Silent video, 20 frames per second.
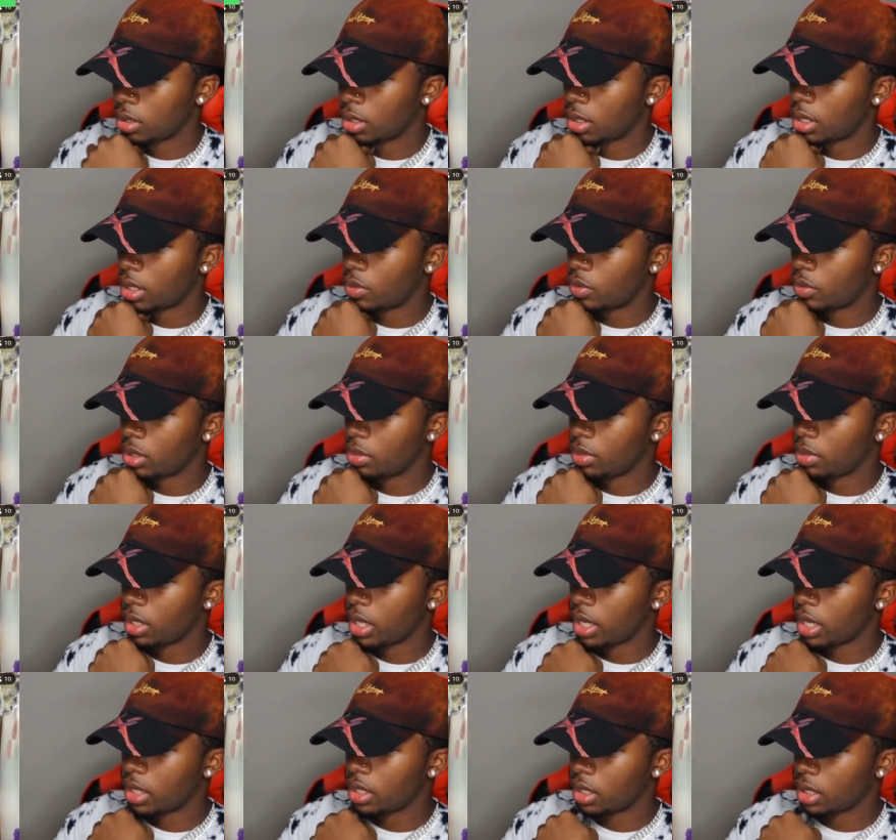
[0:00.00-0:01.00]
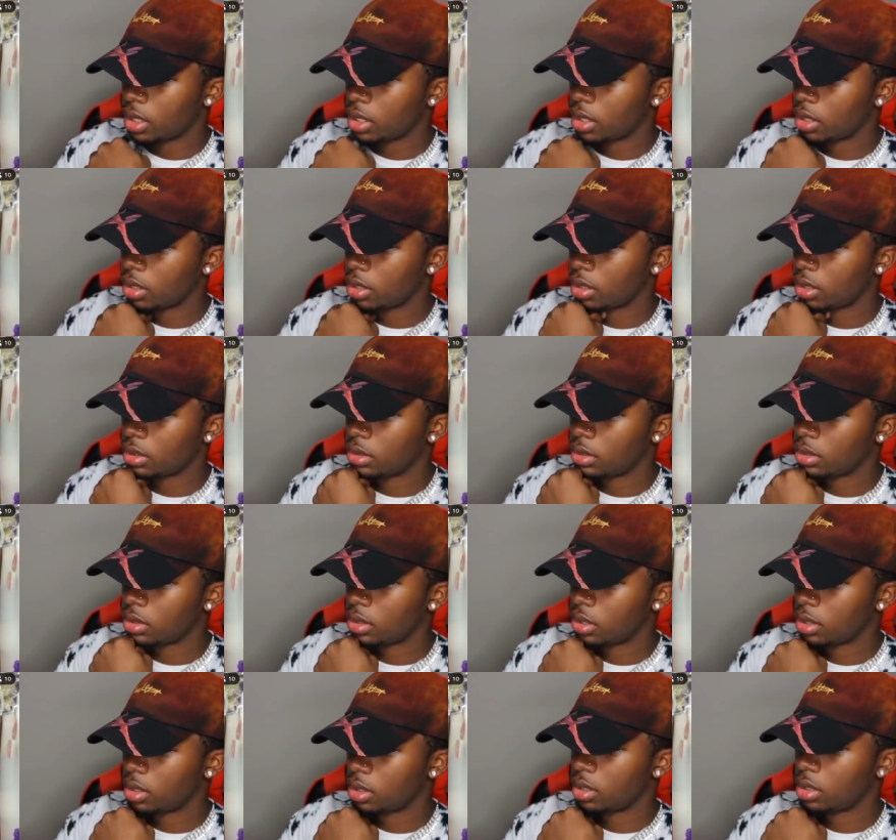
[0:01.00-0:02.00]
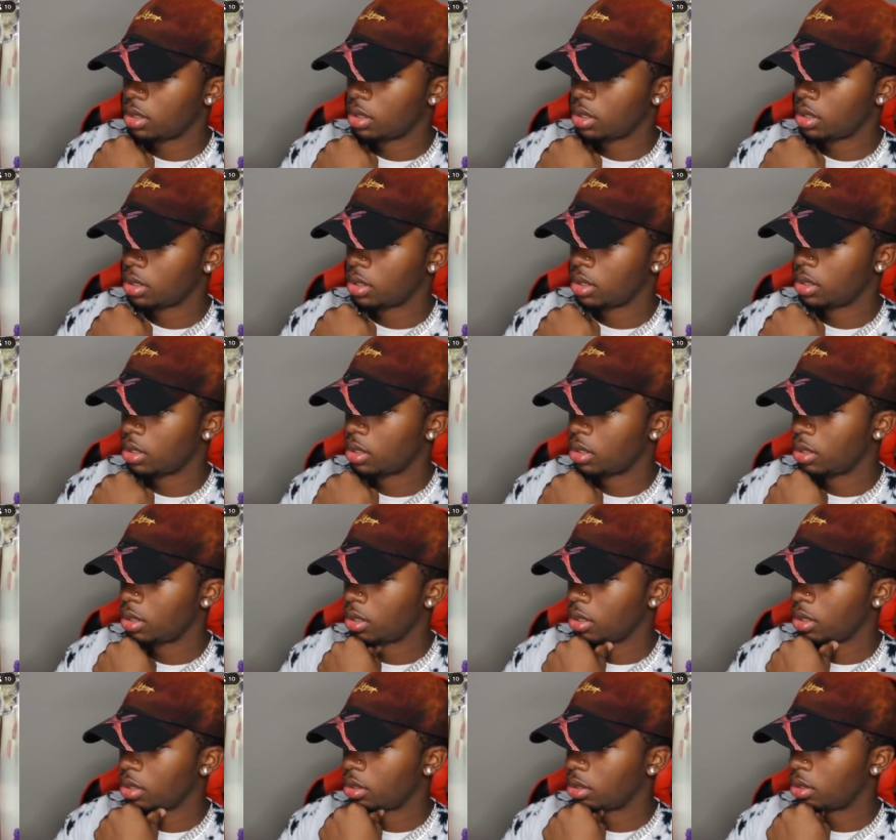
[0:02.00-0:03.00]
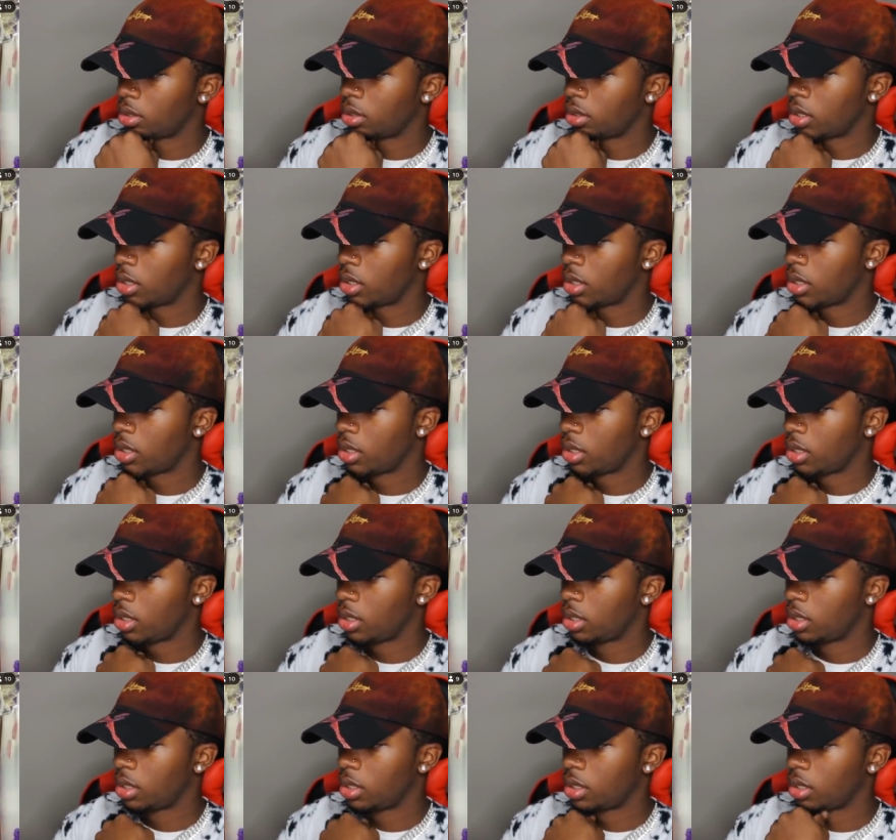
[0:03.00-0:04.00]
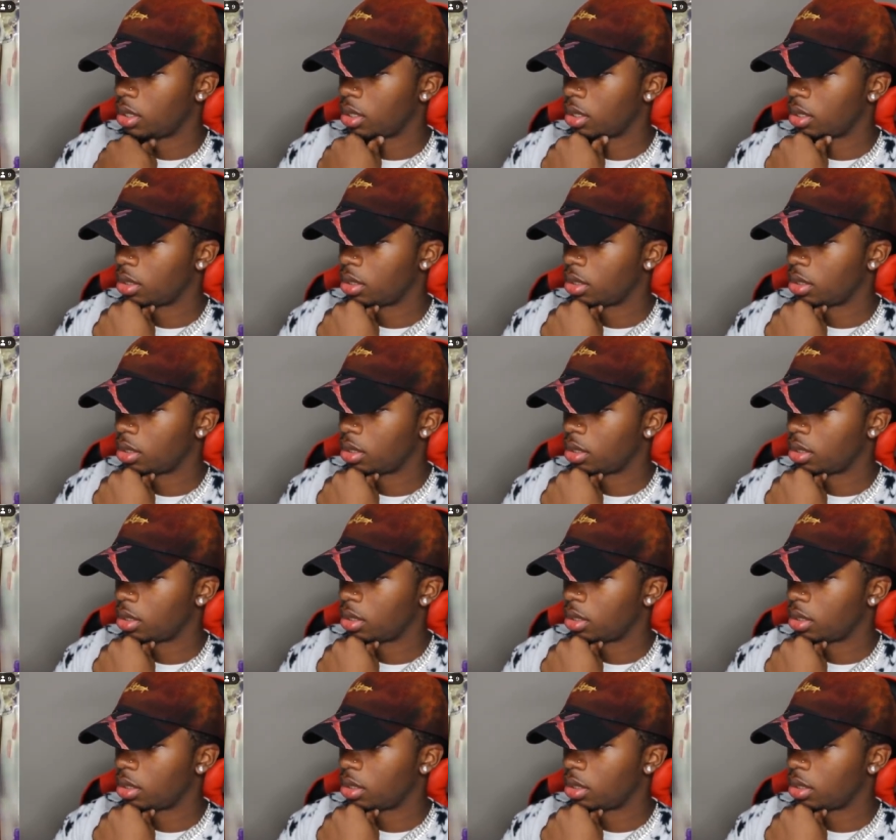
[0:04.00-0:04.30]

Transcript: I want to be added. You want to college Oh, yeah.